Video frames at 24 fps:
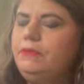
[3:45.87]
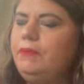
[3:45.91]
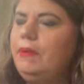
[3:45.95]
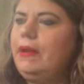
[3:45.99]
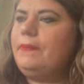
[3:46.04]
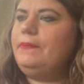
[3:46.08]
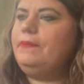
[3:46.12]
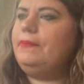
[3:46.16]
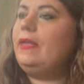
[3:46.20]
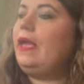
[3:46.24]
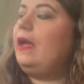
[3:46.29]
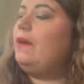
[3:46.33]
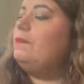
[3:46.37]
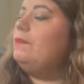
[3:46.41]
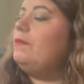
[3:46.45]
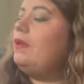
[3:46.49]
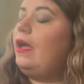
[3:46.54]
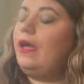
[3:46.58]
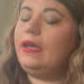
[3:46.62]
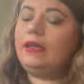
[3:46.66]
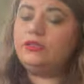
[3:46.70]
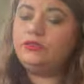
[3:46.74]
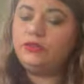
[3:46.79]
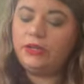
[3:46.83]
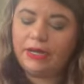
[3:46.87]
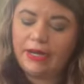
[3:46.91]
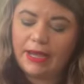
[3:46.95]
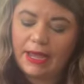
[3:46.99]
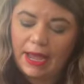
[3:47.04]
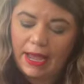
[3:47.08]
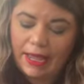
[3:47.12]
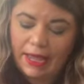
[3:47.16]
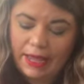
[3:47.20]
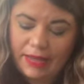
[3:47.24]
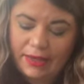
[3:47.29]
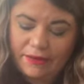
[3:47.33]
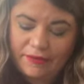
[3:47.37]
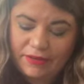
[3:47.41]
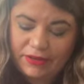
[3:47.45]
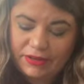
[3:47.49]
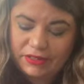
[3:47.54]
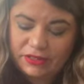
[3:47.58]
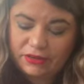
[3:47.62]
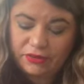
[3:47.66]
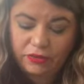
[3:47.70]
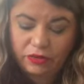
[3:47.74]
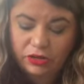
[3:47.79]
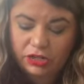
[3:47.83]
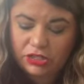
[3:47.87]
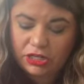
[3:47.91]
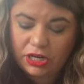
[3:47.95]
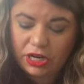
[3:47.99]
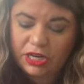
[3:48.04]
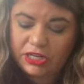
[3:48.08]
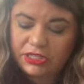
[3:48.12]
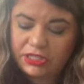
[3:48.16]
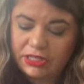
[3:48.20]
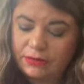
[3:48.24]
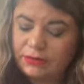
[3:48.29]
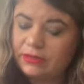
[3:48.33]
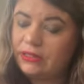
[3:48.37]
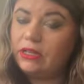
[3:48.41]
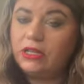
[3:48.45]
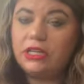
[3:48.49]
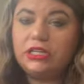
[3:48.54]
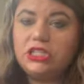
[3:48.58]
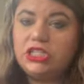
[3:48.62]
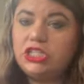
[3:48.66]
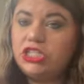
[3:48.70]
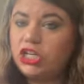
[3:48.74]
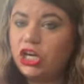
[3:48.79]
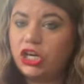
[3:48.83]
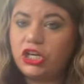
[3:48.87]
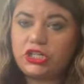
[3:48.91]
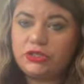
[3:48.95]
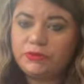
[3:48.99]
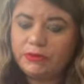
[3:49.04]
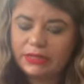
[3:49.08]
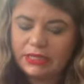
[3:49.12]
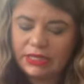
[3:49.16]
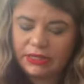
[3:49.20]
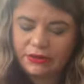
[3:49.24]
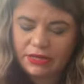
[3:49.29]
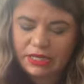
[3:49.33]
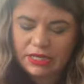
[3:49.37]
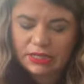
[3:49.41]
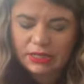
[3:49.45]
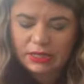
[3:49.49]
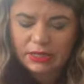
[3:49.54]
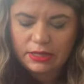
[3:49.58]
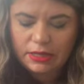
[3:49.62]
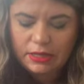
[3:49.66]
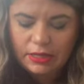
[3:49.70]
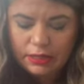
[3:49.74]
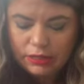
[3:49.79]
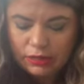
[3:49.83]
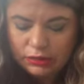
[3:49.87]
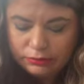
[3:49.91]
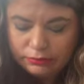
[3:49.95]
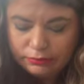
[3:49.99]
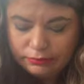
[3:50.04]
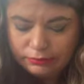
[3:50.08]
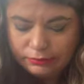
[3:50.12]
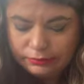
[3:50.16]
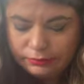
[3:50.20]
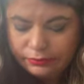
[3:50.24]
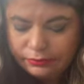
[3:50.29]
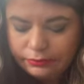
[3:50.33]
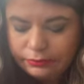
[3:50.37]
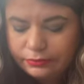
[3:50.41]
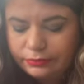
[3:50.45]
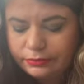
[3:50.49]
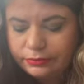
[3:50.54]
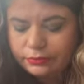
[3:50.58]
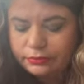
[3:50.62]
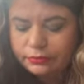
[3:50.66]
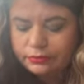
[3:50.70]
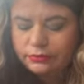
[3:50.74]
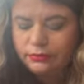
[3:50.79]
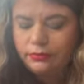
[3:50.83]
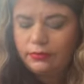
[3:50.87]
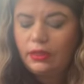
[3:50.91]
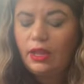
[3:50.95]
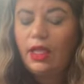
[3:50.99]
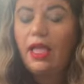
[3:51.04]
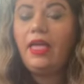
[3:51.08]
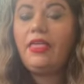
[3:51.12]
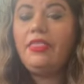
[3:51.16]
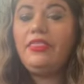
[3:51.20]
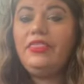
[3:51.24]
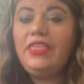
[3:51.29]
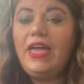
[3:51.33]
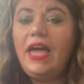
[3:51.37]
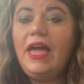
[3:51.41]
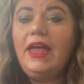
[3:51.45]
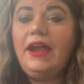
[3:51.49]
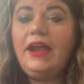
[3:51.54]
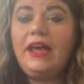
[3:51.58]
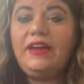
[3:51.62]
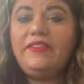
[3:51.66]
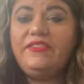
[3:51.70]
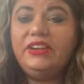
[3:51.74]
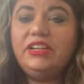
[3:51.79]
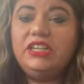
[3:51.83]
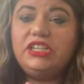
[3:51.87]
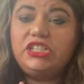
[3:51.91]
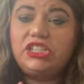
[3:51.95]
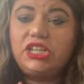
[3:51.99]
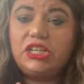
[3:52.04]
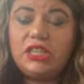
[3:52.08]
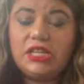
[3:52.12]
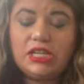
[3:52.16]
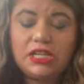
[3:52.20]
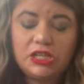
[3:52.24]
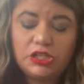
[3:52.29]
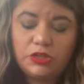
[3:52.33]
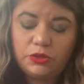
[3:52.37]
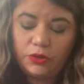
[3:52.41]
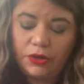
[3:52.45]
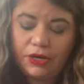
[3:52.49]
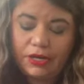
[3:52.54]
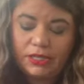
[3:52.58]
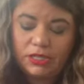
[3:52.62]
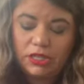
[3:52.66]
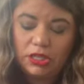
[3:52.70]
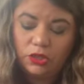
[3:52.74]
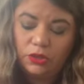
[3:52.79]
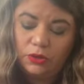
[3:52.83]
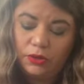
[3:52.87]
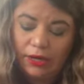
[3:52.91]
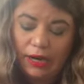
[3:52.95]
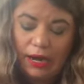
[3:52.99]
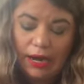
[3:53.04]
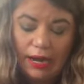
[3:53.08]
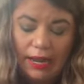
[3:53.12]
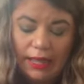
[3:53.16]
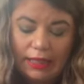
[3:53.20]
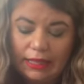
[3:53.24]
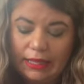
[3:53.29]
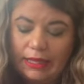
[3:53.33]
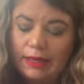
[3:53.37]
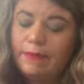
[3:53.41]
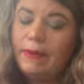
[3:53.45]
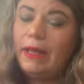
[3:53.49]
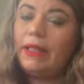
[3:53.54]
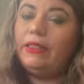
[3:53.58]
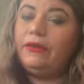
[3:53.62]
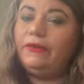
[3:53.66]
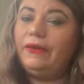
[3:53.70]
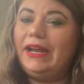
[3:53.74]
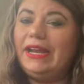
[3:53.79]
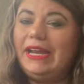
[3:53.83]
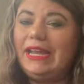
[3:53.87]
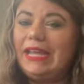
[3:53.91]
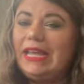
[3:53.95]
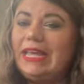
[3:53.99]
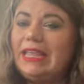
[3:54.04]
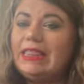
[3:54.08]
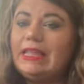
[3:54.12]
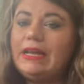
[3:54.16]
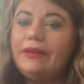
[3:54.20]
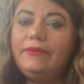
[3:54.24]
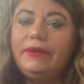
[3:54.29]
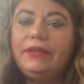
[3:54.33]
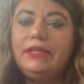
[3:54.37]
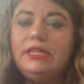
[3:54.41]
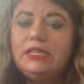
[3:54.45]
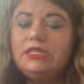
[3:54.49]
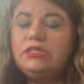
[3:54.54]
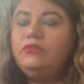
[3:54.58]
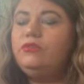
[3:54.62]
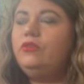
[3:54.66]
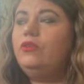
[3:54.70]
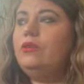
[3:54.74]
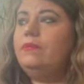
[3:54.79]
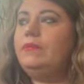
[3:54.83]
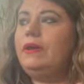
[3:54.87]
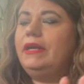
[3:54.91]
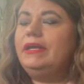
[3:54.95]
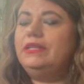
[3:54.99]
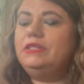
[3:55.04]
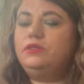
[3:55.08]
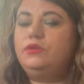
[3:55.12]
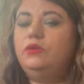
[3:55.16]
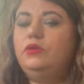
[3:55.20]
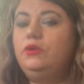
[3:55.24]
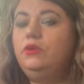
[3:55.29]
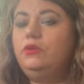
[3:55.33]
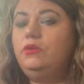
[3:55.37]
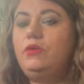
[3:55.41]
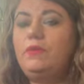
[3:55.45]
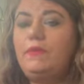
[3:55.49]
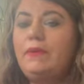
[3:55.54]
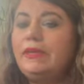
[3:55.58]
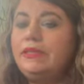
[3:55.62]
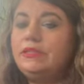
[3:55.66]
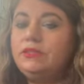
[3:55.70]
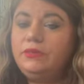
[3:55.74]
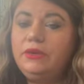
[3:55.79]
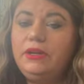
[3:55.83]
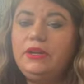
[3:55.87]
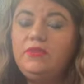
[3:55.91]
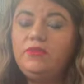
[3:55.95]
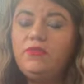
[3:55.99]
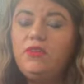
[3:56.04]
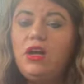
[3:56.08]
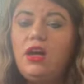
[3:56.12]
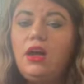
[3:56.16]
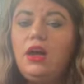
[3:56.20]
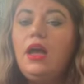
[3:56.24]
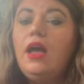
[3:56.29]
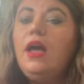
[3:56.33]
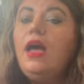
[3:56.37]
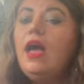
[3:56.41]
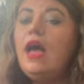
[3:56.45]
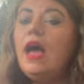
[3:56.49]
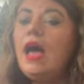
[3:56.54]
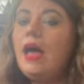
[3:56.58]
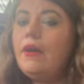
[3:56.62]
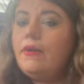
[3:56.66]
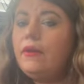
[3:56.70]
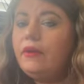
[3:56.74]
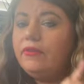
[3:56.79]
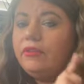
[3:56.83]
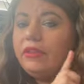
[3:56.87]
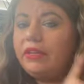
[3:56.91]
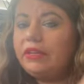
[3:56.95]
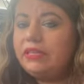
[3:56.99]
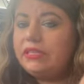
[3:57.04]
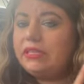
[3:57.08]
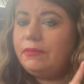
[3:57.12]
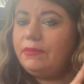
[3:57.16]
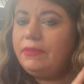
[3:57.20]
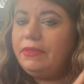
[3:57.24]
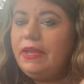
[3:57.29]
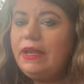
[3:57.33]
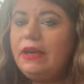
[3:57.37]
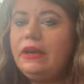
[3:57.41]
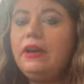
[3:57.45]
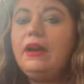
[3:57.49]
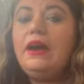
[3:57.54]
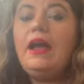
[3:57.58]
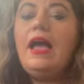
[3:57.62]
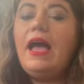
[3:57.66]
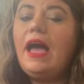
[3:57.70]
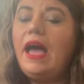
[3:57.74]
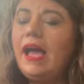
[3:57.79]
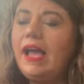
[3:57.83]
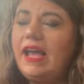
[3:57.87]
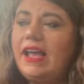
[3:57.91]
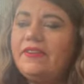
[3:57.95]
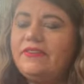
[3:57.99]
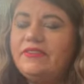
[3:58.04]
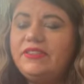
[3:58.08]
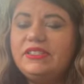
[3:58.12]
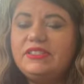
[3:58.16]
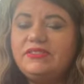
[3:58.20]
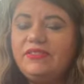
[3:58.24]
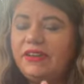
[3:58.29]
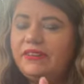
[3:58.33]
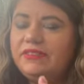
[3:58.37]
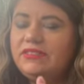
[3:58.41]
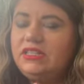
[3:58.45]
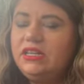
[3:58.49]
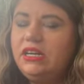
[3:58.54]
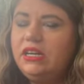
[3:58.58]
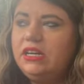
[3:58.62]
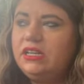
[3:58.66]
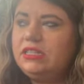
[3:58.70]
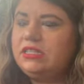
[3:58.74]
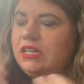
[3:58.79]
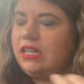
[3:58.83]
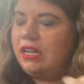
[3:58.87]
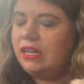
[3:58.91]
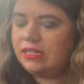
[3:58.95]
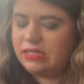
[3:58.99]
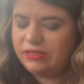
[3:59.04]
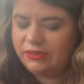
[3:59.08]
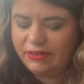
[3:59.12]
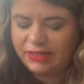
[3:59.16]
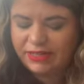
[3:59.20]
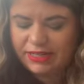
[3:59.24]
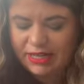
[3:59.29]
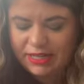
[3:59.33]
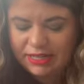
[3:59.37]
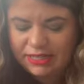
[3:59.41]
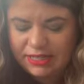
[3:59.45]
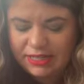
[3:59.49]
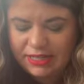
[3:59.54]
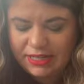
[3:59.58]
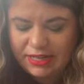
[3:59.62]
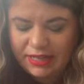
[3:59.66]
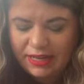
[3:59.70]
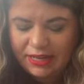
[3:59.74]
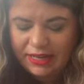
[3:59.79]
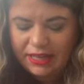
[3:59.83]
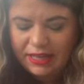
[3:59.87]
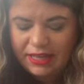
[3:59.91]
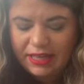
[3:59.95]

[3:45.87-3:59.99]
But yeah, I enjoyed it. I gave it 4 stars. It was a good start to a series. Then I finished The Notorious Lord Knightley by Lorraine Heath. I read this for my historical romance reading vlog. I'll have linked up there. I gave this 5 stars. It is fantastic.